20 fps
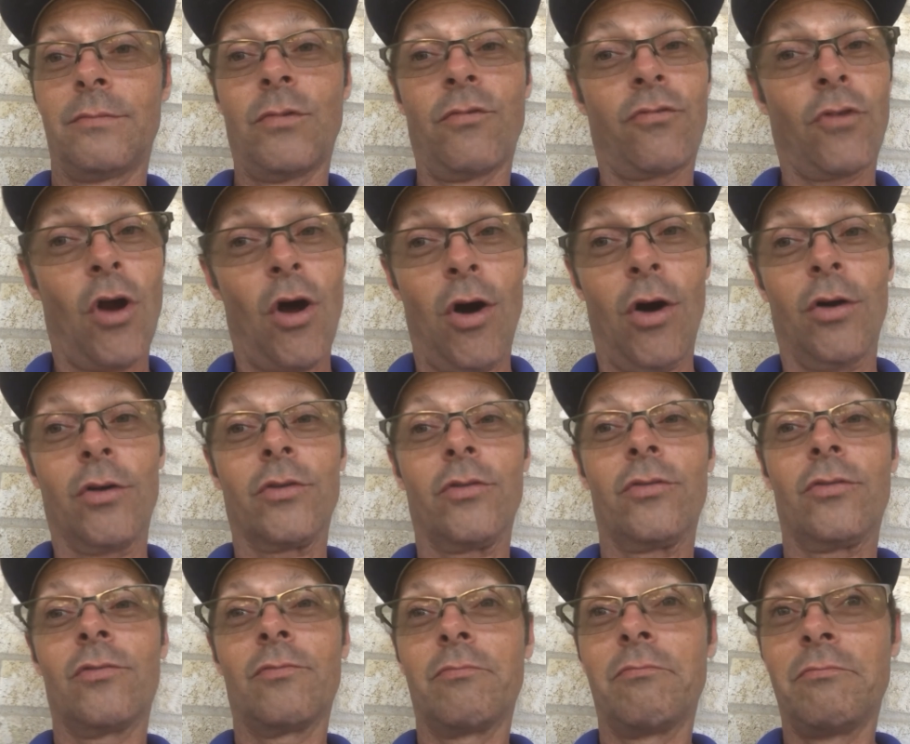
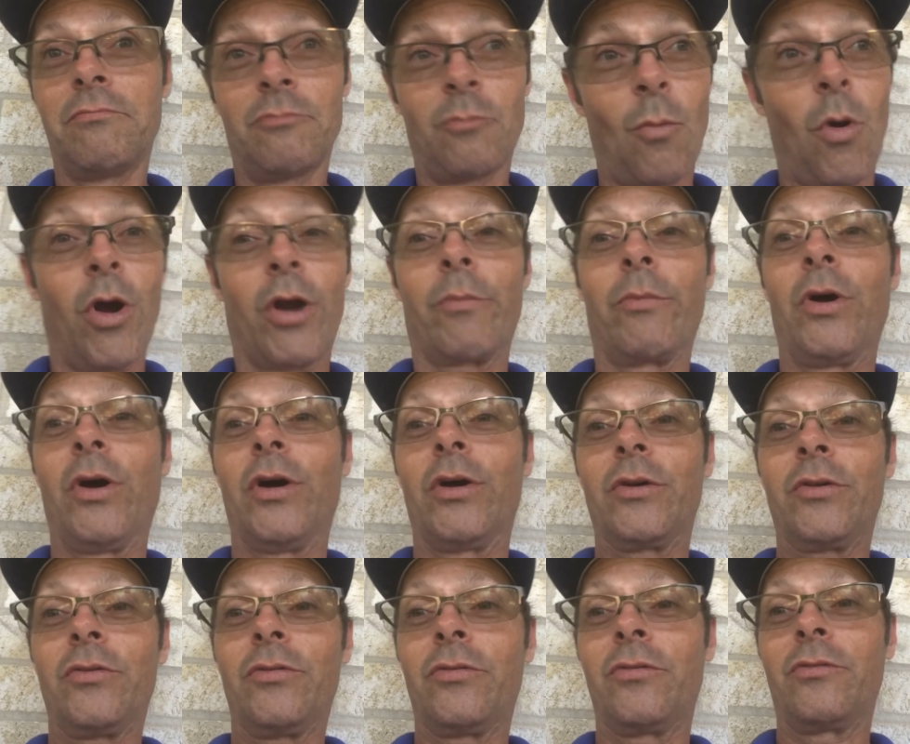Frogs, water
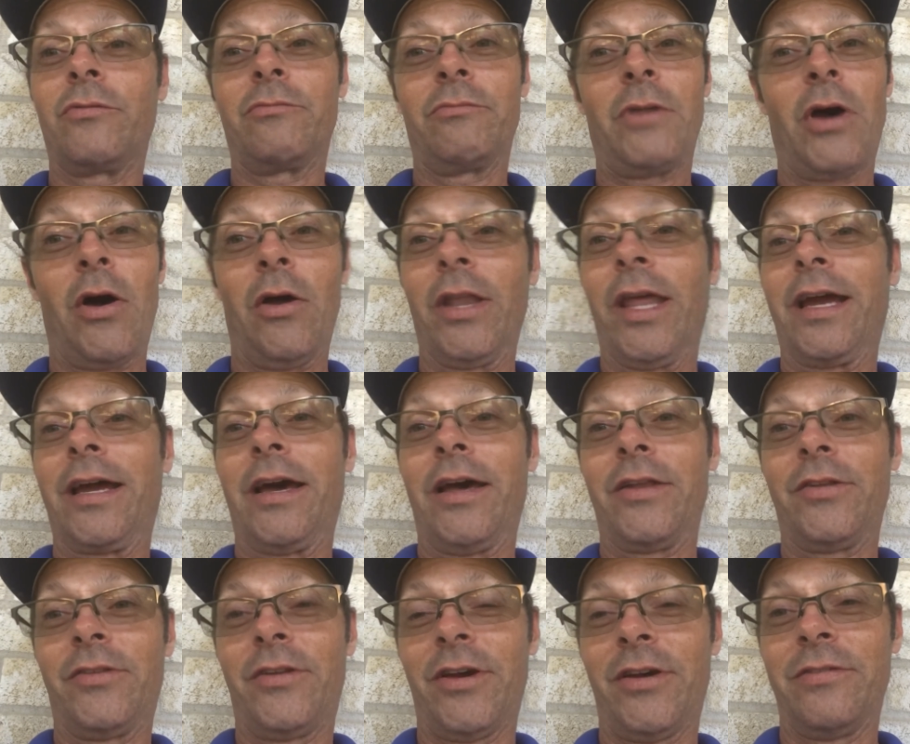bugs, all that kind
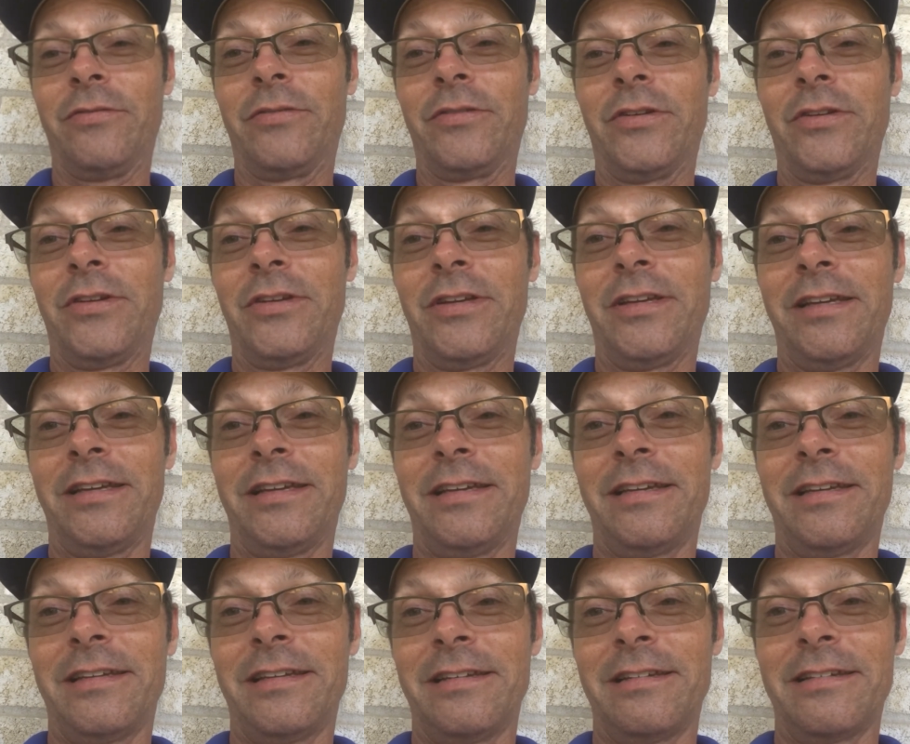of stuff.
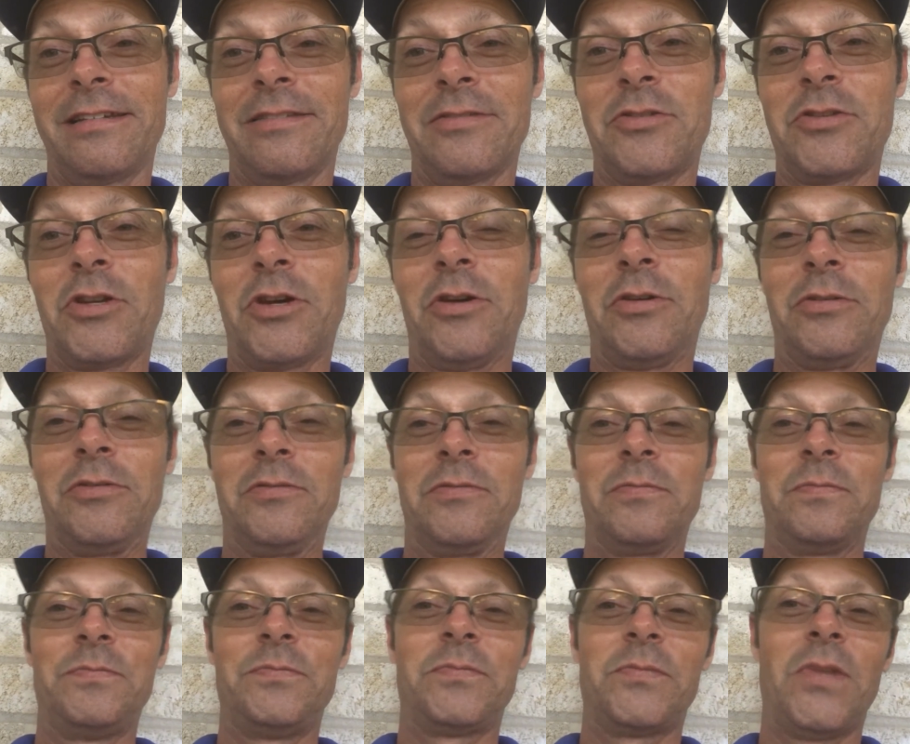So,
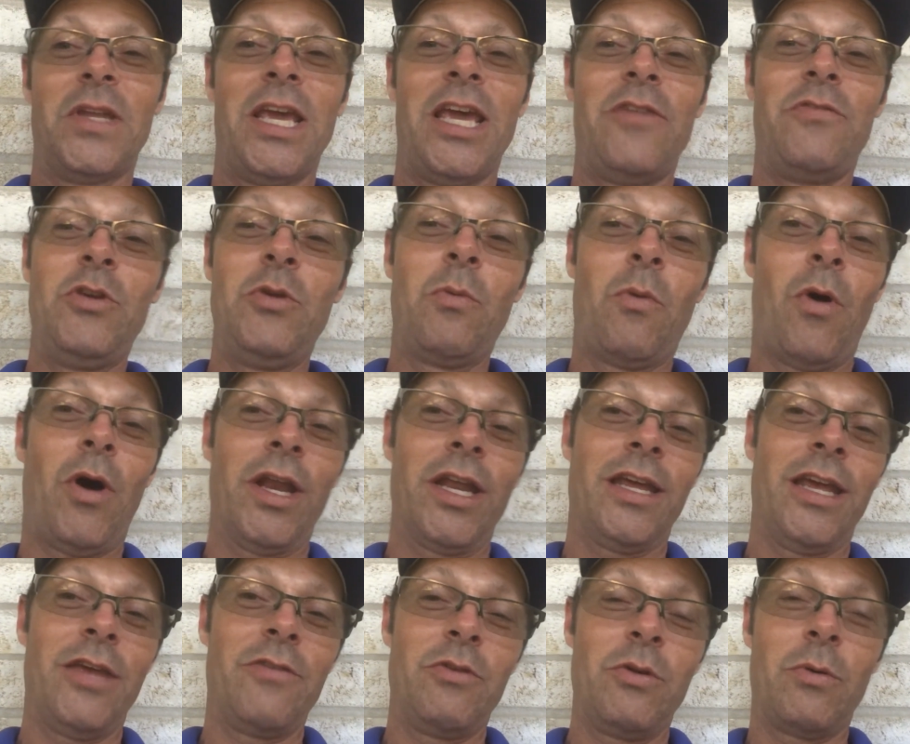if you want
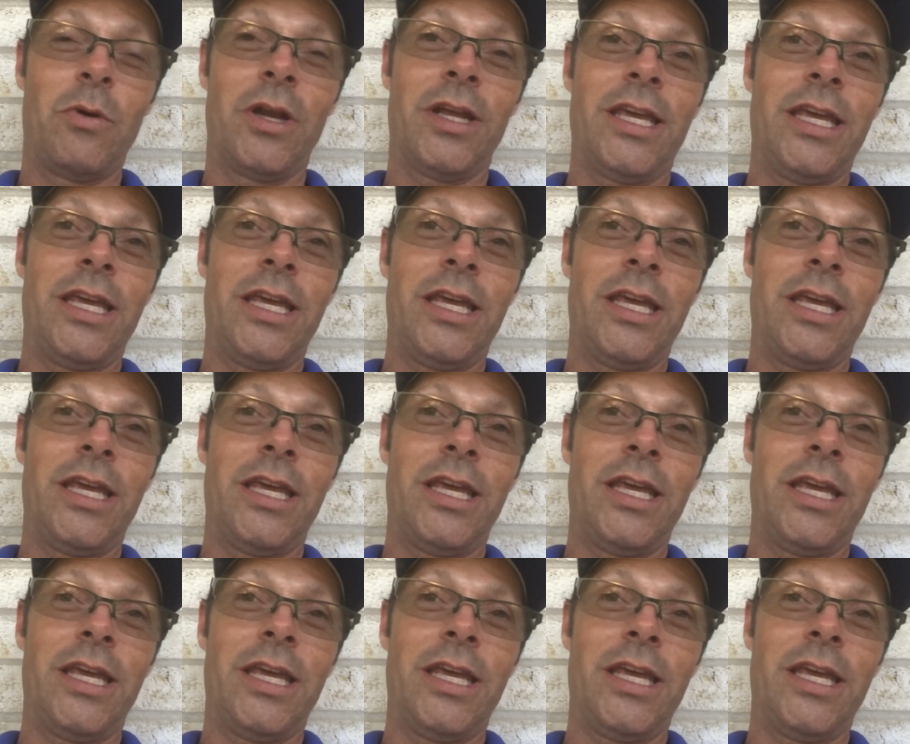it, if you want to